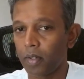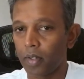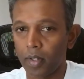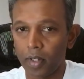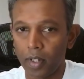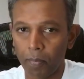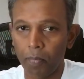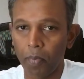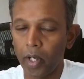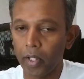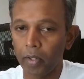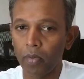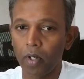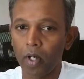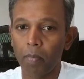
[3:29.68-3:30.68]
uh,
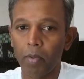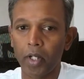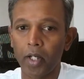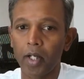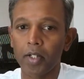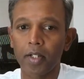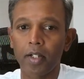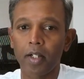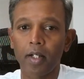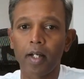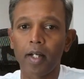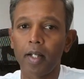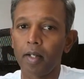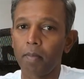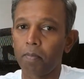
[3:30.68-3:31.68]
deploying your application in
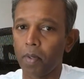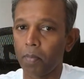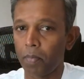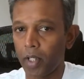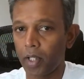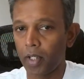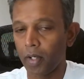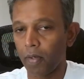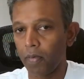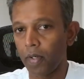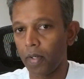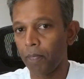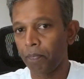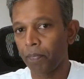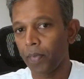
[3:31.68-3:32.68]
any public cloud,
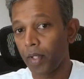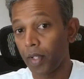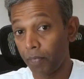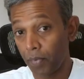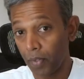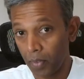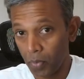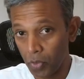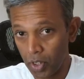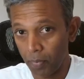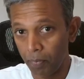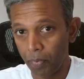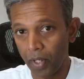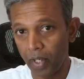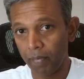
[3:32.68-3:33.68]
if you are
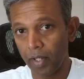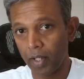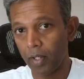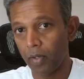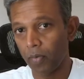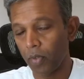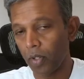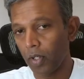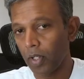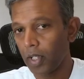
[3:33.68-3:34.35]
using private cloud,